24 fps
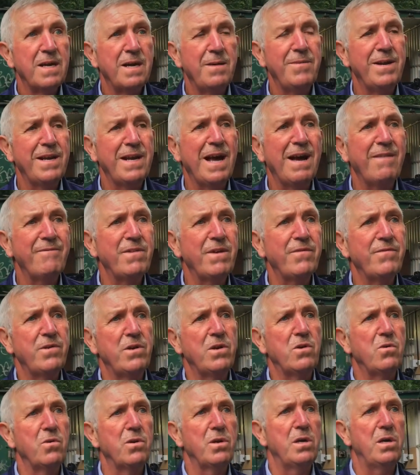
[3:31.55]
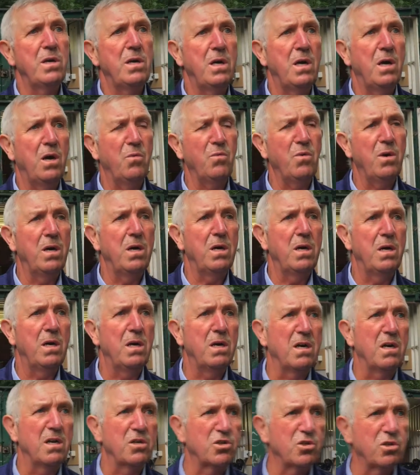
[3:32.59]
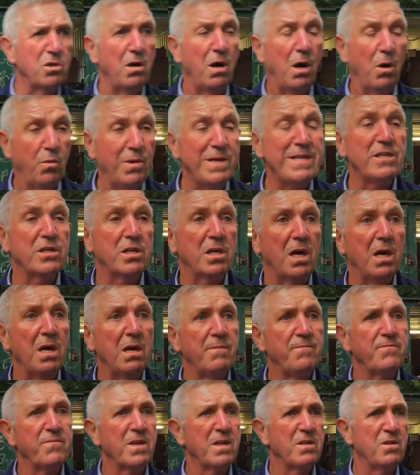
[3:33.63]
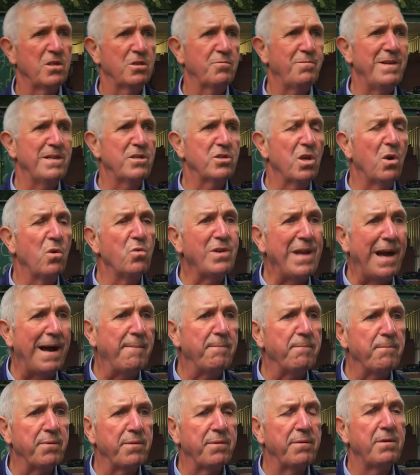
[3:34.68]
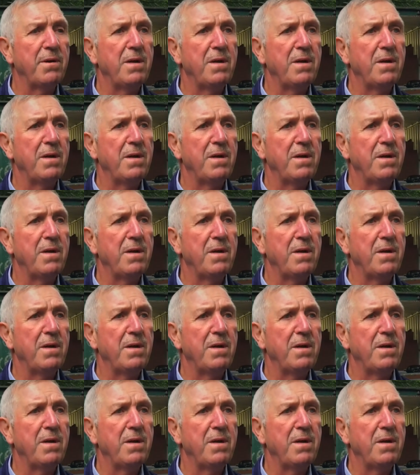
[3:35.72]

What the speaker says: I mean, I've never known a winter that's been so damp,